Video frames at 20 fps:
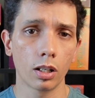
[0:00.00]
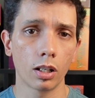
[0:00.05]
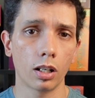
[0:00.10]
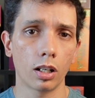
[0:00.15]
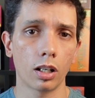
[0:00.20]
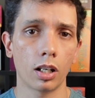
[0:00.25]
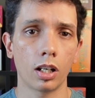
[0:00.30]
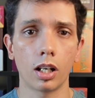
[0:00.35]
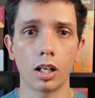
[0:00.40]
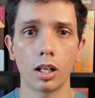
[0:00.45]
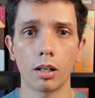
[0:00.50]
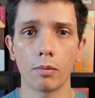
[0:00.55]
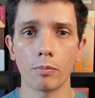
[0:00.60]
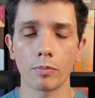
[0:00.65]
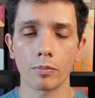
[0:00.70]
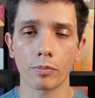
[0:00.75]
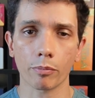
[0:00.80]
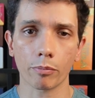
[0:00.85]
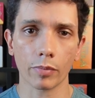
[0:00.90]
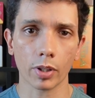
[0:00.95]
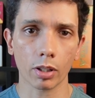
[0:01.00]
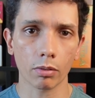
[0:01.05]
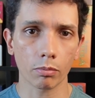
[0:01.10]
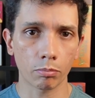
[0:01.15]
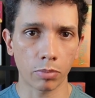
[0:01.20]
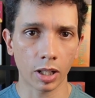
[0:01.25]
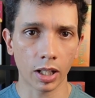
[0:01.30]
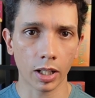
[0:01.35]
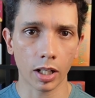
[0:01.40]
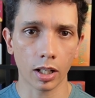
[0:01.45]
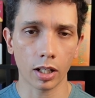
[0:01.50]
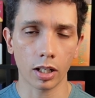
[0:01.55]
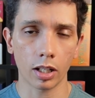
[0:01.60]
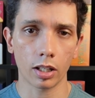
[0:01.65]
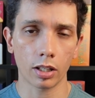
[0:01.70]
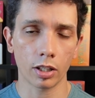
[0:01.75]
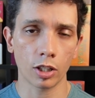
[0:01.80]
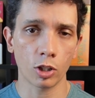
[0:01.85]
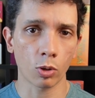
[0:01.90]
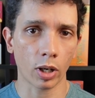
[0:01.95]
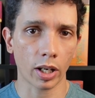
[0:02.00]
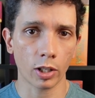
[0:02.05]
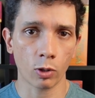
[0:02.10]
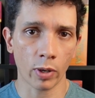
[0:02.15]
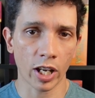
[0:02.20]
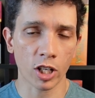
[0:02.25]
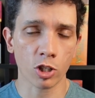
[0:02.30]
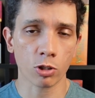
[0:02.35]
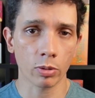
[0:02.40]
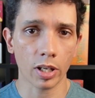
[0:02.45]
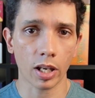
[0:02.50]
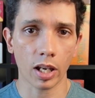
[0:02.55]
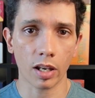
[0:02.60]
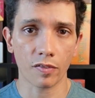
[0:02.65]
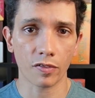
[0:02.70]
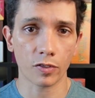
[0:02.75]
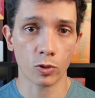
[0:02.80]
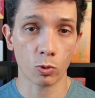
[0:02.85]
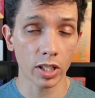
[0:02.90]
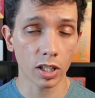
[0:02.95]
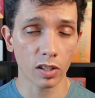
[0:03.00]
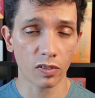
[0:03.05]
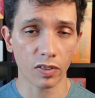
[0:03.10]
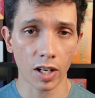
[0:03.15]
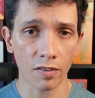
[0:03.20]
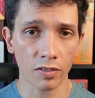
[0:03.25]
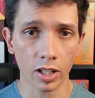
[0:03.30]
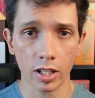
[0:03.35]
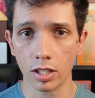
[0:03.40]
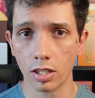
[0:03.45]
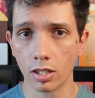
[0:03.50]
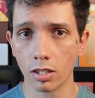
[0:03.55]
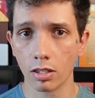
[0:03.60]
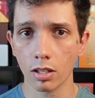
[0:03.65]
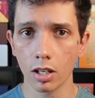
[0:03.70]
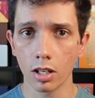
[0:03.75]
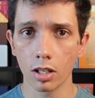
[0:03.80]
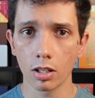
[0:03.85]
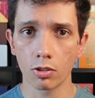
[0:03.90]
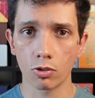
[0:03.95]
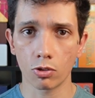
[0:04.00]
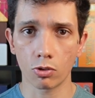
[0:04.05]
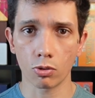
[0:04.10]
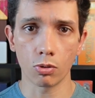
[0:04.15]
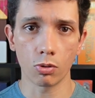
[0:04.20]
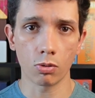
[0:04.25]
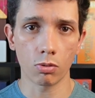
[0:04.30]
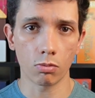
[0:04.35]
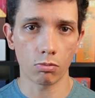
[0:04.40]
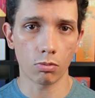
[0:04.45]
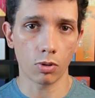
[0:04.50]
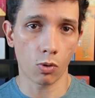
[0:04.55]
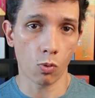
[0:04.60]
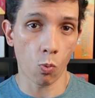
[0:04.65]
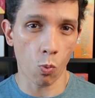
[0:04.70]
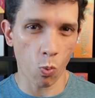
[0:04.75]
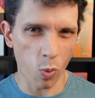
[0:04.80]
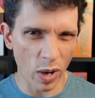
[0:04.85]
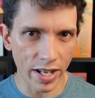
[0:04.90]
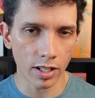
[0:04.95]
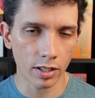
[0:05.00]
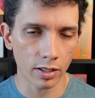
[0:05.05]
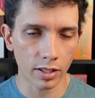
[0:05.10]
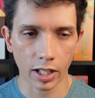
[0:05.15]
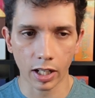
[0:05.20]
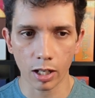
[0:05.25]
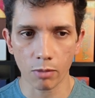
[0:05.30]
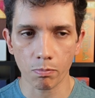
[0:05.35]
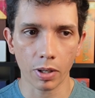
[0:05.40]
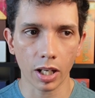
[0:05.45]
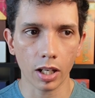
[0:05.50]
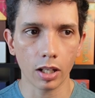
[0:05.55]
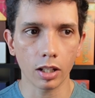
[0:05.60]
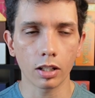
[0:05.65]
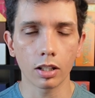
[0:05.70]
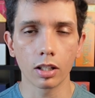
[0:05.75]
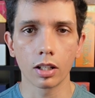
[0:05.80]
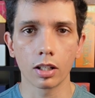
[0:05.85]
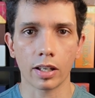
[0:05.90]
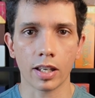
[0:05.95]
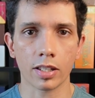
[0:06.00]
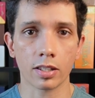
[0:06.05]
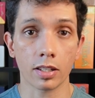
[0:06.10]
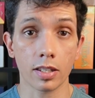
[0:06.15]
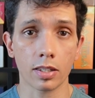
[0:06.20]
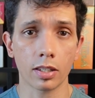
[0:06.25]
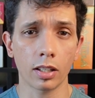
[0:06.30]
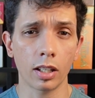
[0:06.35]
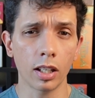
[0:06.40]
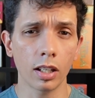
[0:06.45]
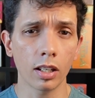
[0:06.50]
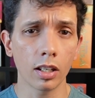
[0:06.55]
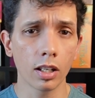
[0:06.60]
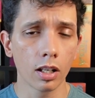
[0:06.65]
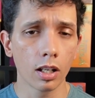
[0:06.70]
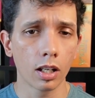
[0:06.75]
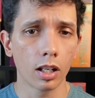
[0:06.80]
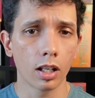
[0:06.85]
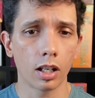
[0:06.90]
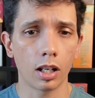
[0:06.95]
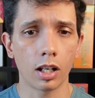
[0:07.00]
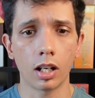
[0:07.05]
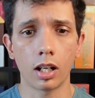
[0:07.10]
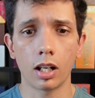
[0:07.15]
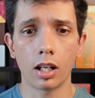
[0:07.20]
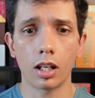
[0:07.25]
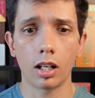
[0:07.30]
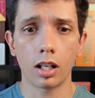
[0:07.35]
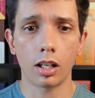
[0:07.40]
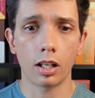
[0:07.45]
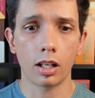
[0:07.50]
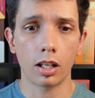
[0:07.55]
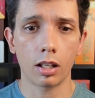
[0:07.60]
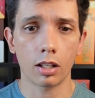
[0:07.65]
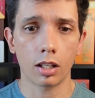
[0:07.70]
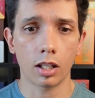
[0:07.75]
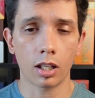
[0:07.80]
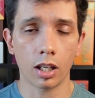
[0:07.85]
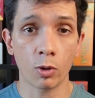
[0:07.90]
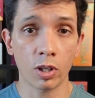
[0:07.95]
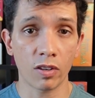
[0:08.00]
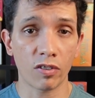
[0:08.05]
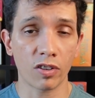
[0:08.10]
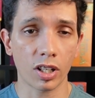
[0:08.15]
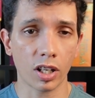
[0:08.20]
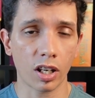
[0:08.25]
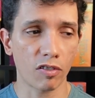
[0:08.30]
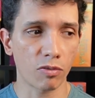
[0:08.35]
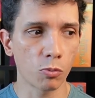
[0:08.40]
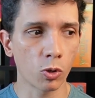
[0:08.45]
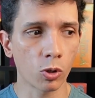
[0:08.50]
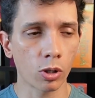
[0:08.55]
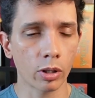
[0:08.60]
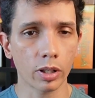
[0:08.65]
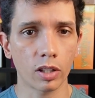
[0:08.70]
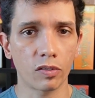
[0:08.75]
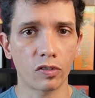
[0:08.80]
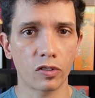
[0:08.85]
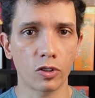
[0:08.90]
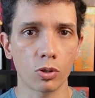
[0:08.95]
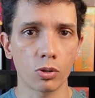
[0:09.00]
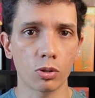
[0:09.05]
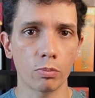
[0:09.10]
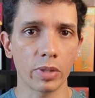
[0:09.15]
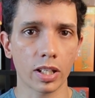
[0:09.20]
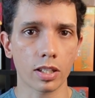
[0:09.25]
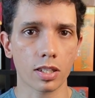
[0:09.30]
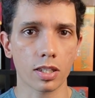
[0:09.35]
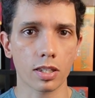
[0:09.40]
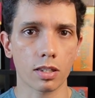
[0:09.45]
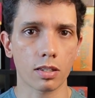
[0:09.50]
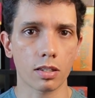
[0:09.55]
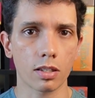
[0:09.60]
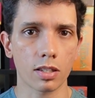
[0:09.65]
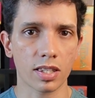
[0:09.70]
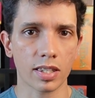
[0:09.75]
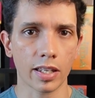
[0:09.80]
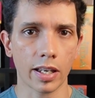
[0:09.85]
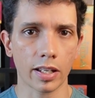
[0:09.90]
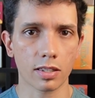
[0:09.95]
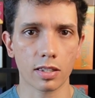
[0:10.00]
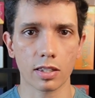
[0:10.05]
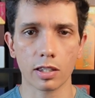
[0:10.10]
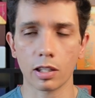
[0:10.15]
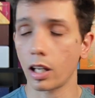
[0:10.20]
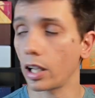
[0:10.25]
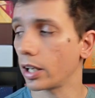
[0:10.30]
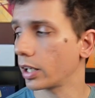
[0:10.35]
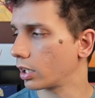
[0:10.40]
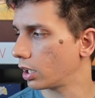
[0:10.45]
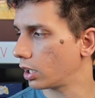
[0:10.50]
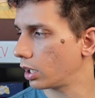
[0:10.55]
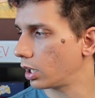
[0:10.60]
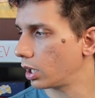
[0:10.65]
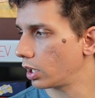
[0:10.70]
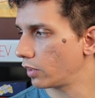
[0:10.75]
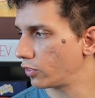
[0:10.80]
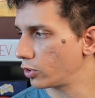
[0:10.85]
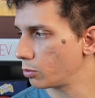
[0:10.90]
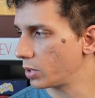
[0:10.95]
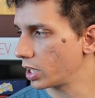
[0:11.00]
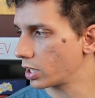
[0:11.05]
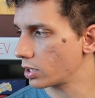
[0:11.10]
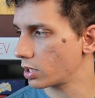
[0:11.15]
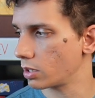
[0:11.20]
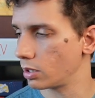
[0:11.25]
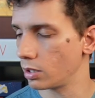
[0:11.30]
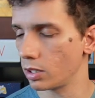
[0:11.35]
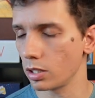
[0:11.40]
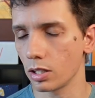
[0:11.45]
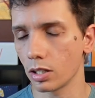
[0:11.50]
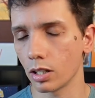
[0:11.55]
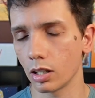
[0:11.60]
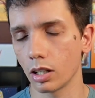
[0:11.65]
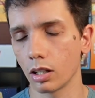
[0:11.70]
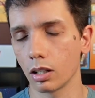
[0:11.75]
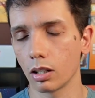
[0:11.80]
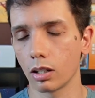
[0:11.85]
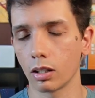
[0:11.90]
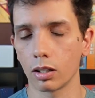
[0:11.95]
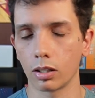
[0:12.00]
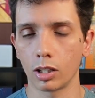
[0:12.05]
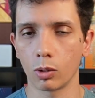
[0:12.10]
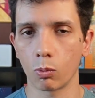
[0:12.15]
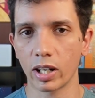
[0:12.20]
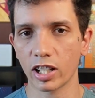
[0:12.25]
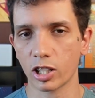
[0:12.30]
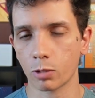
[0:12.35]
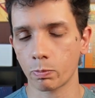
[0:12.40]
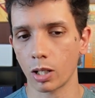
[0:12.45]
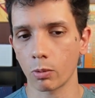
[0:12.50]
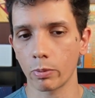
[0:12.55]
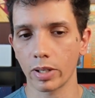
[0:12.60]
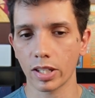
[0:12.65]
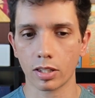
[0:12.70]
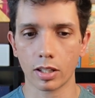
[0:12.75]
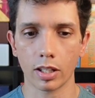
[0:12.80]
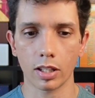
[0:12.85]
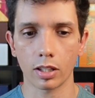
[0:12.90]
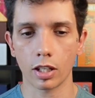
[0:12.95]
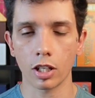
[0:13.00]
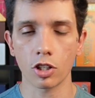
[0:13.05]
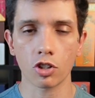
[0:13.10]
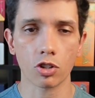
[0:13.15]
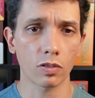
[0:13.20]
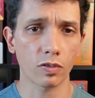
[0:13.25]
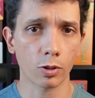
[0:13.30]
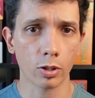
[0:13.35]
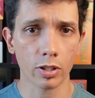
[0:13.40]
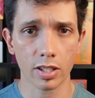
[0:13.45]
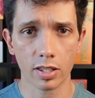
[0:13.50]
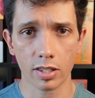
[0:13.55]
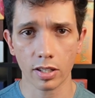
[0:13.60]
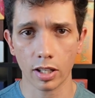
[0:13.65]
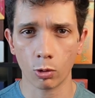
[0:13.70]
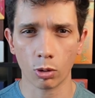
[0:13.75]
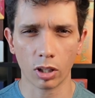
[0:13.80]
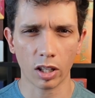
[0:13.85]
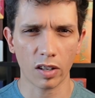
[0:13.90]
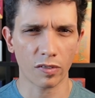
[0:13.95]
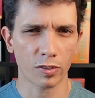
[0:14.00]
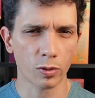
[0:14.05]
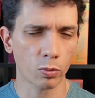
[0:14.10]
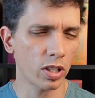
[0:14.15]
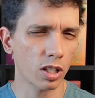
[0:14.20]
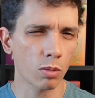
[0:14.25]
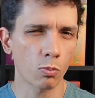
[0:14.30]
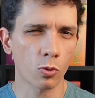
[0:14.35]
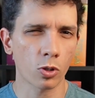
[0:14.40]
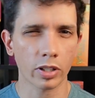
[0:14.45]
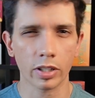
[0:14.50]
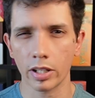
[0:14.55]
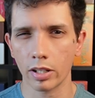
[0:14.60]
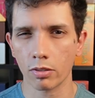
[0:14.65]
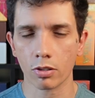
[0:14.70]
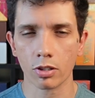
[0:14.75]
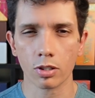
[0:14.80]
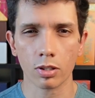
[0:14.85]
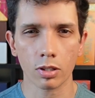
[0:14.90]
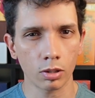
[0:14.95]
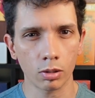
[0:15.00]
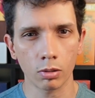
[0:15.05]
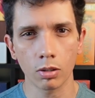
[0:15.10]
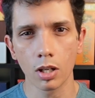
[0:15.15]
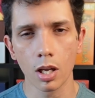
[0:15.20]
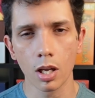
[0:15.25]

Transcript: But you actually have 25 days to win the campaign, as they say. You even have more if you mixed sets, like if you mix the Wildspire Waste and Ancient Forest set, you'll have 20 more days or so.